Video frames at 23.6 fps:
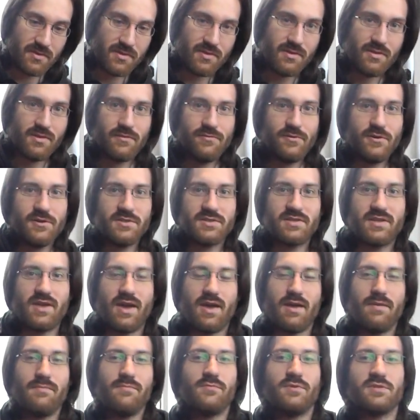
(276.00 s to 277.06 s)
the first
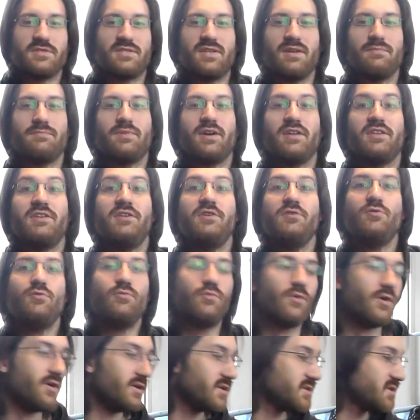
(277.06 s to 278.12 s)
game was done by New
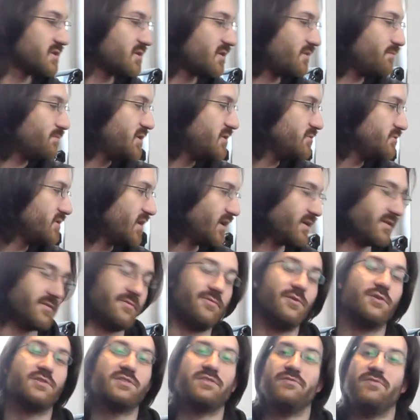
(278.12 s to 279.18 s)
World Computing, the
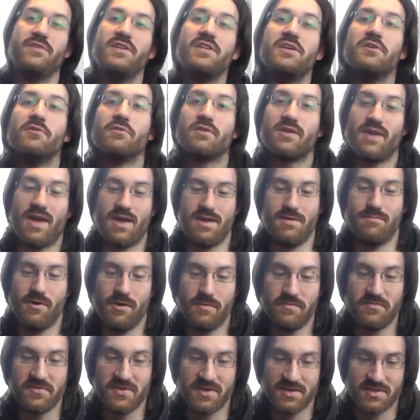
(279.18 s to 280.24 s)
first video game,
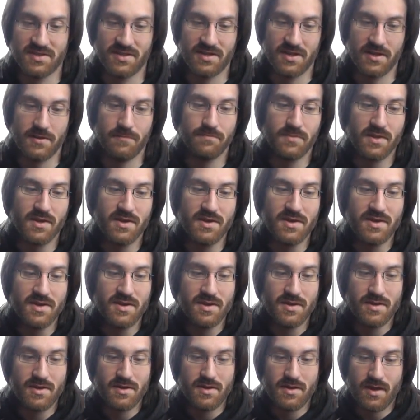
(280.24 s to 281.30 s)
obviously.
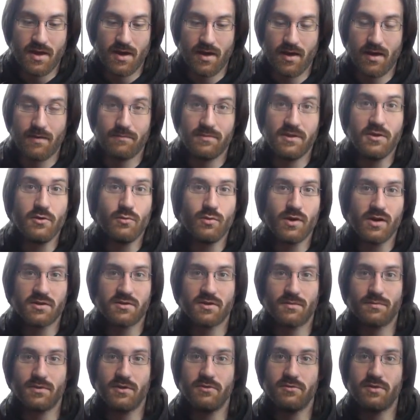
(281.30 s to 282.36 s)
New World
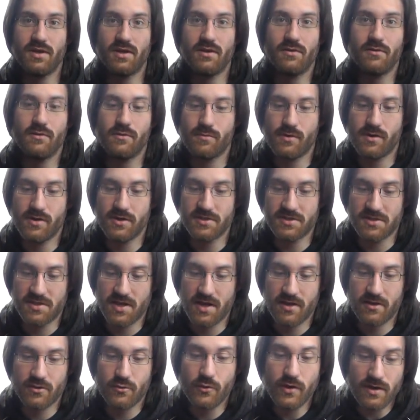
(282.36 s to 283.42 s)
Computing was
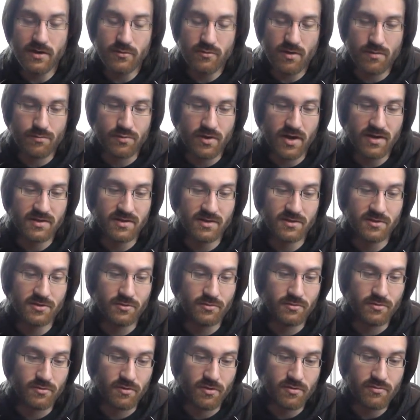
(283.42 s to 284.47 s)
then quickly rebranded
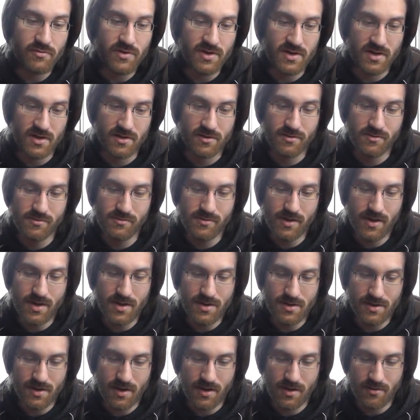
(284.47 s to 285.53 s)
to 3DO,
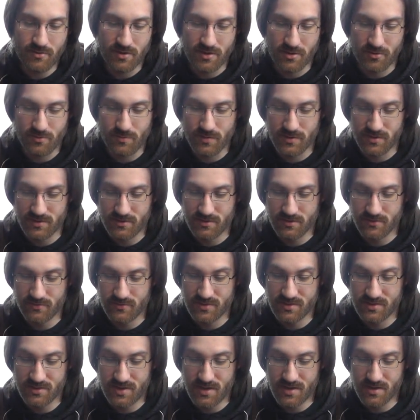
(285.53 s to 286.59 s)
and now Ubisoft
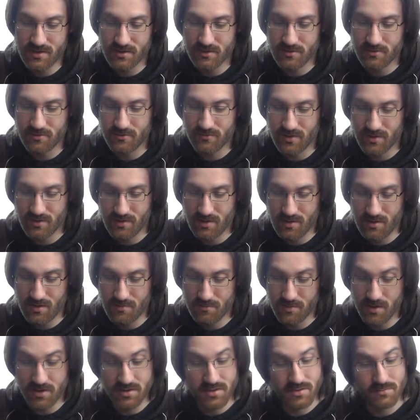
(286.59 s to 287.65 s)
has taken over the
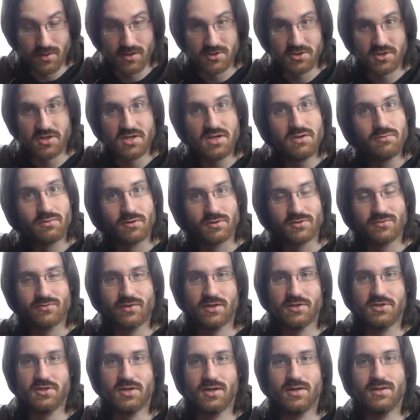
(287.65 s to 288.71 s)
Might and Magic Heroes
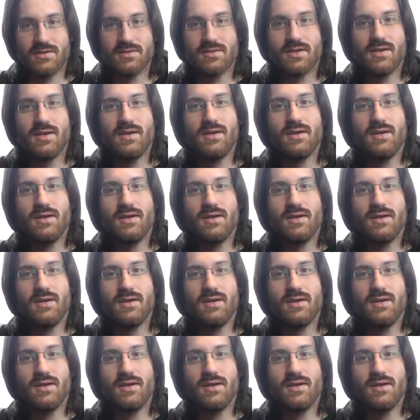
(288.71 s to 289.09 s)
franchise.